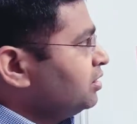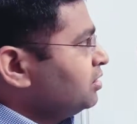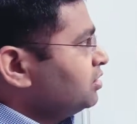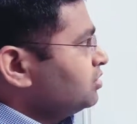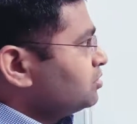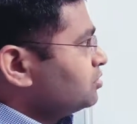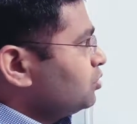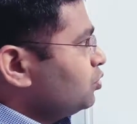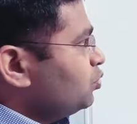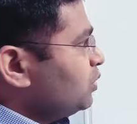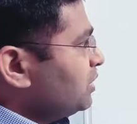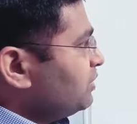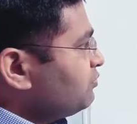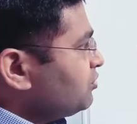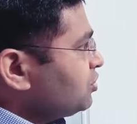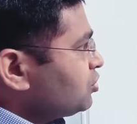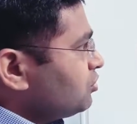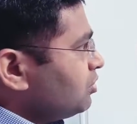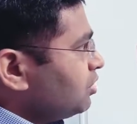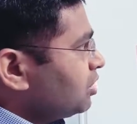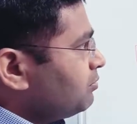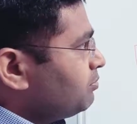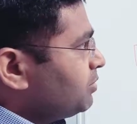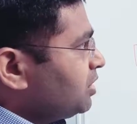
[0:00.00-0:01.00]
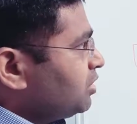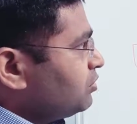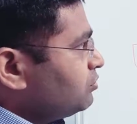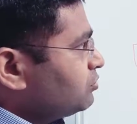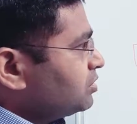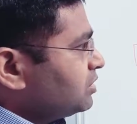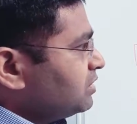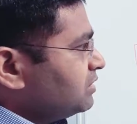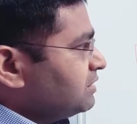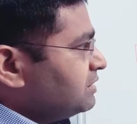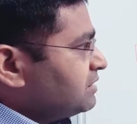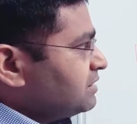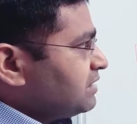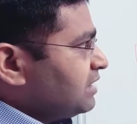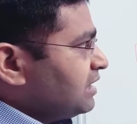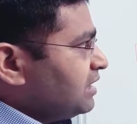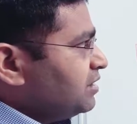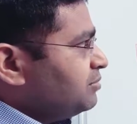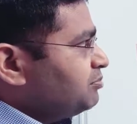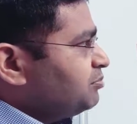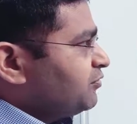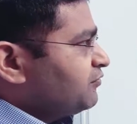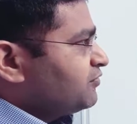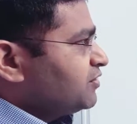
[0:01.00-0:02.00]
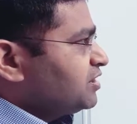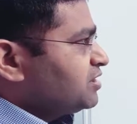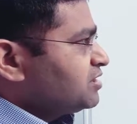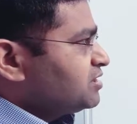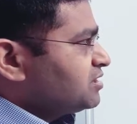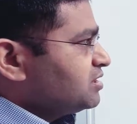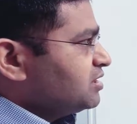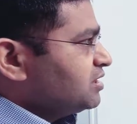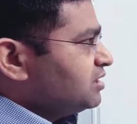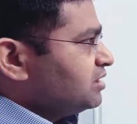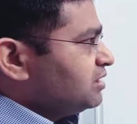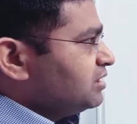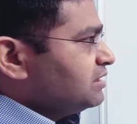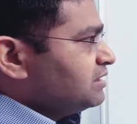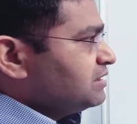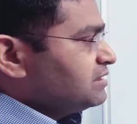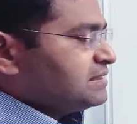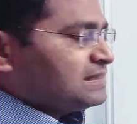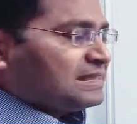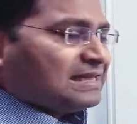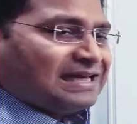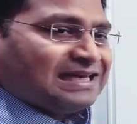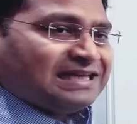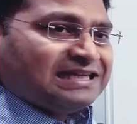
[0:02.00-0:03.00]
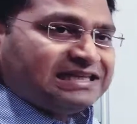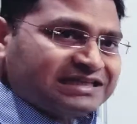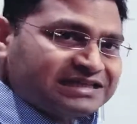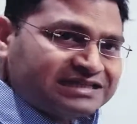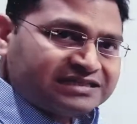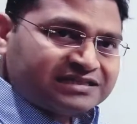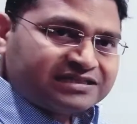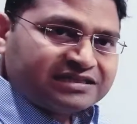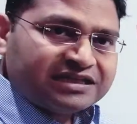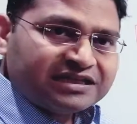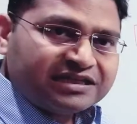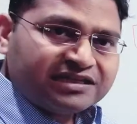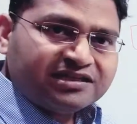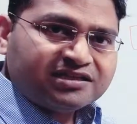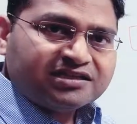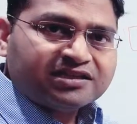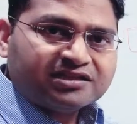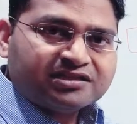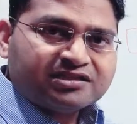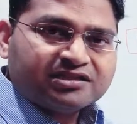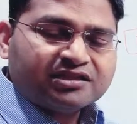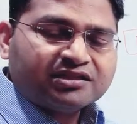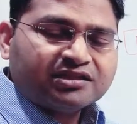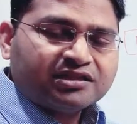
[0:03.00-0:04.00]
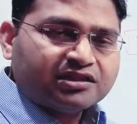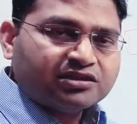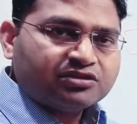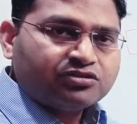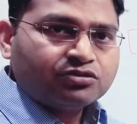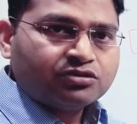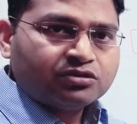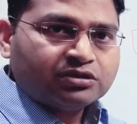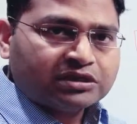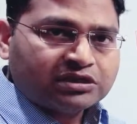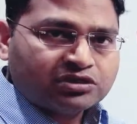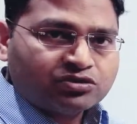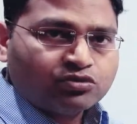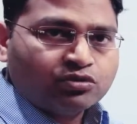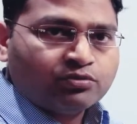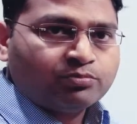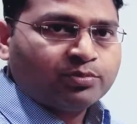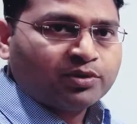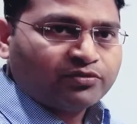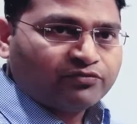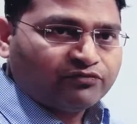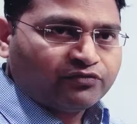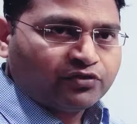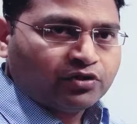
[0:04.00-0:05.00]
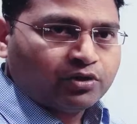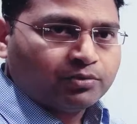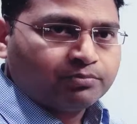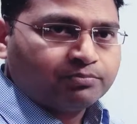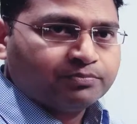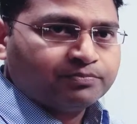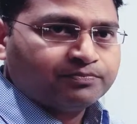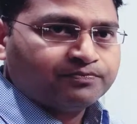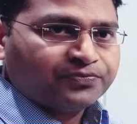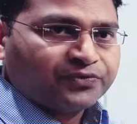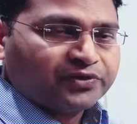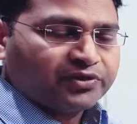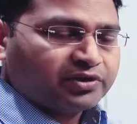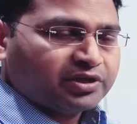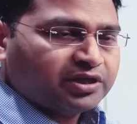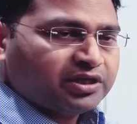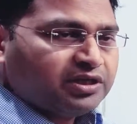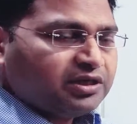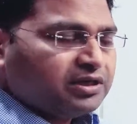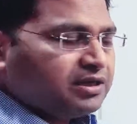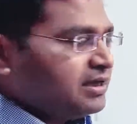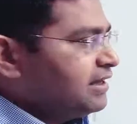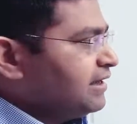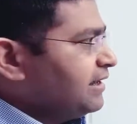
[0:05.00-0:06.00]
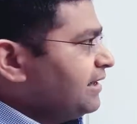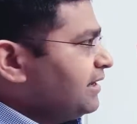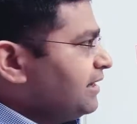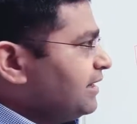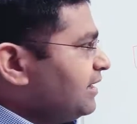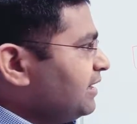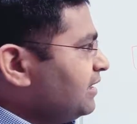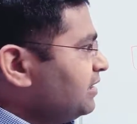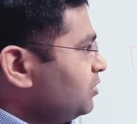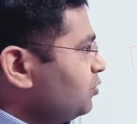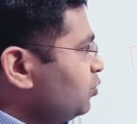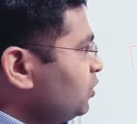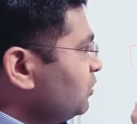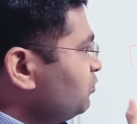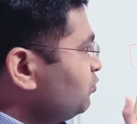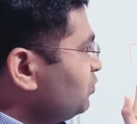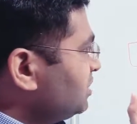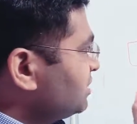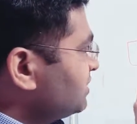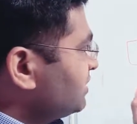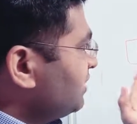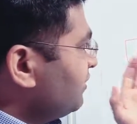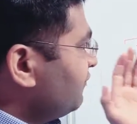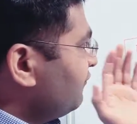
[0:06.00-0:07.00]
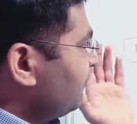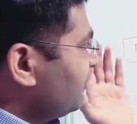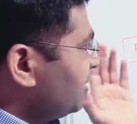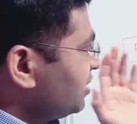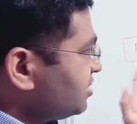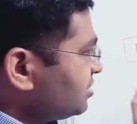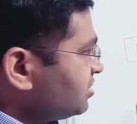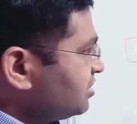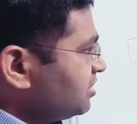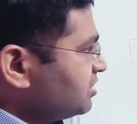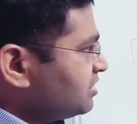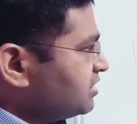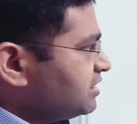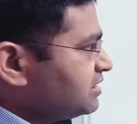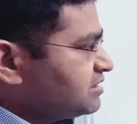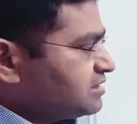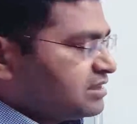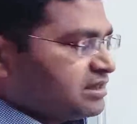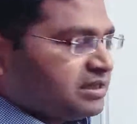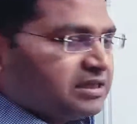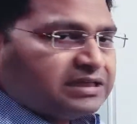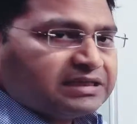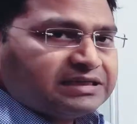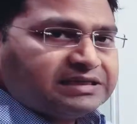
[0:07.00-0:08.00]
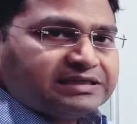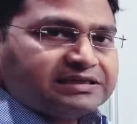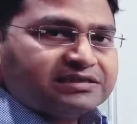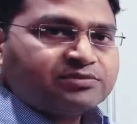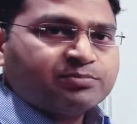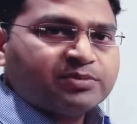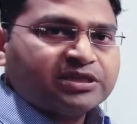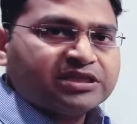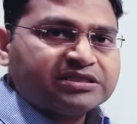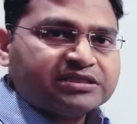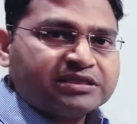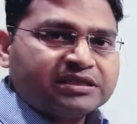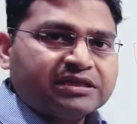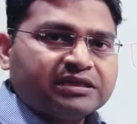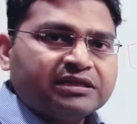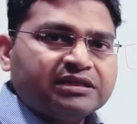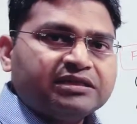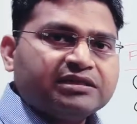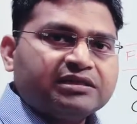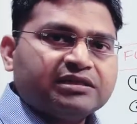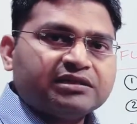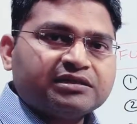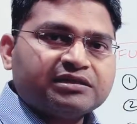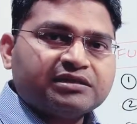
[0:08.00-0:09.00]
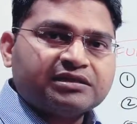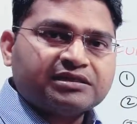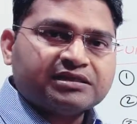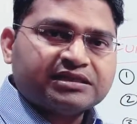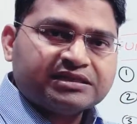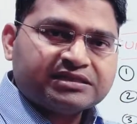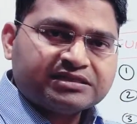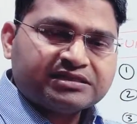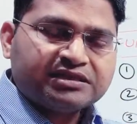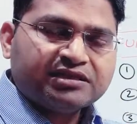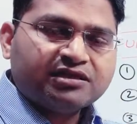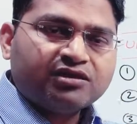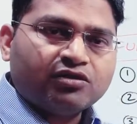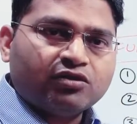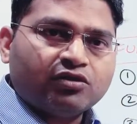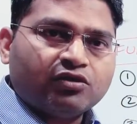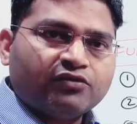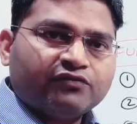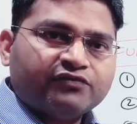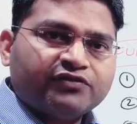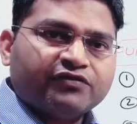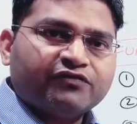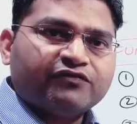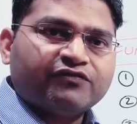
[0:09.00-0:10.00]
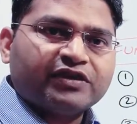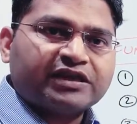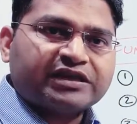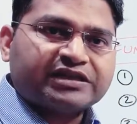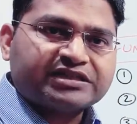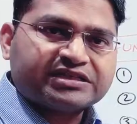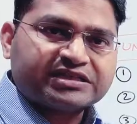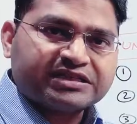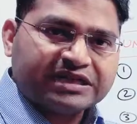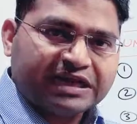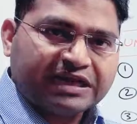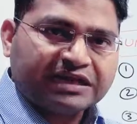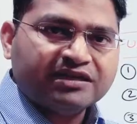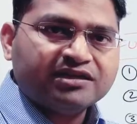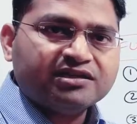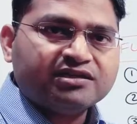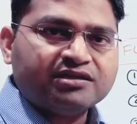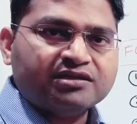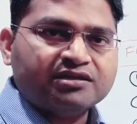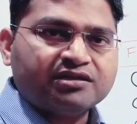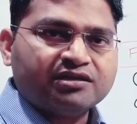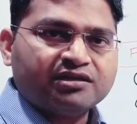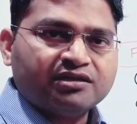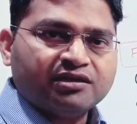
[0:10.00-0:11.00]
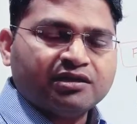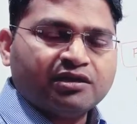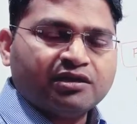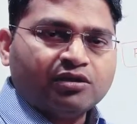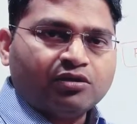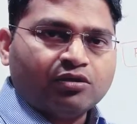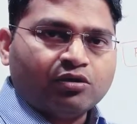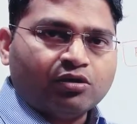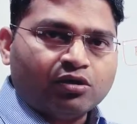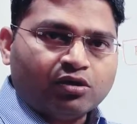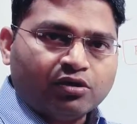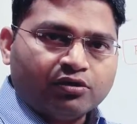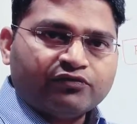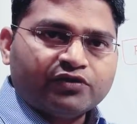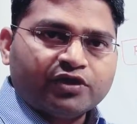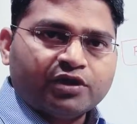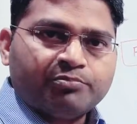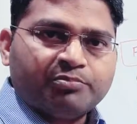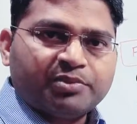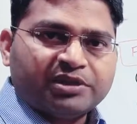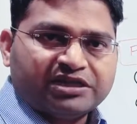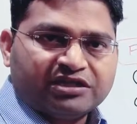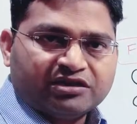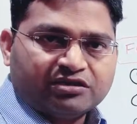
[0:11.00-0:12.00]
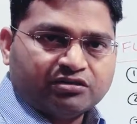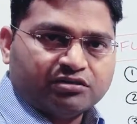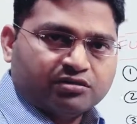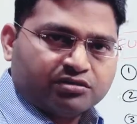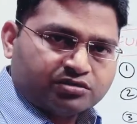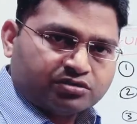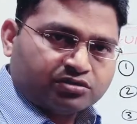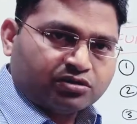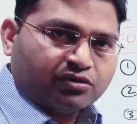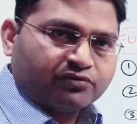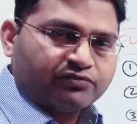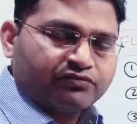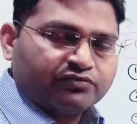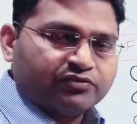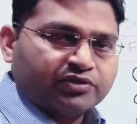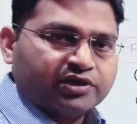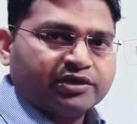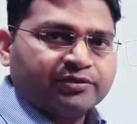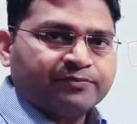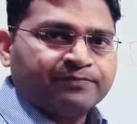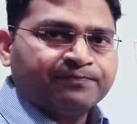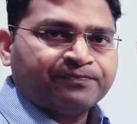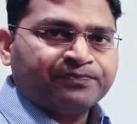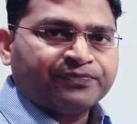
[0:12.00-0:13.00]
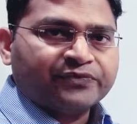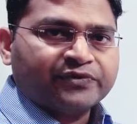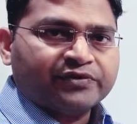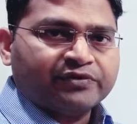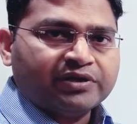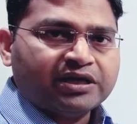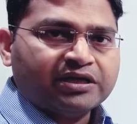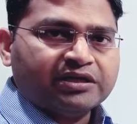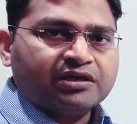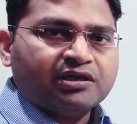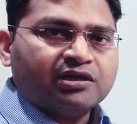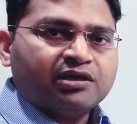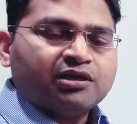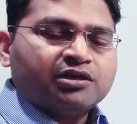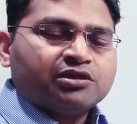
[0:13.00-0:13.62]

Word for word: So when we talk about the type of testing, it is any, any testing that you, that you will perform, okay? And when we say functional testing, it is basically the testing of the functionality of a particular software, right?